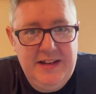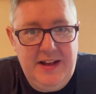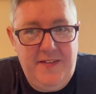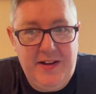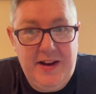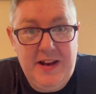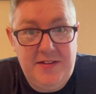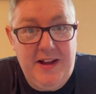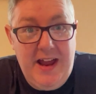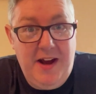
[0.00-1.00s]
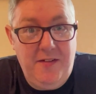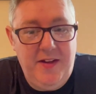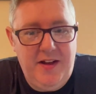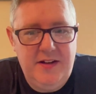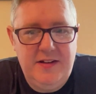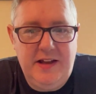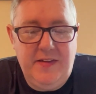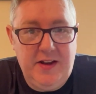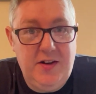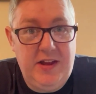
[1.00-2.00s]
and they're going to stay out there, and
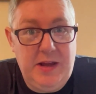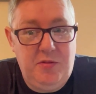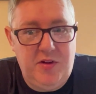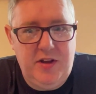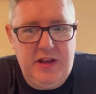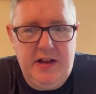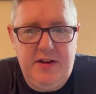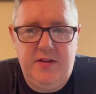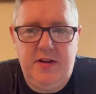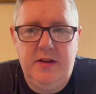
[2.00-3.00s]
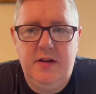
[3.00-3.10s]
they're going to keep circulating.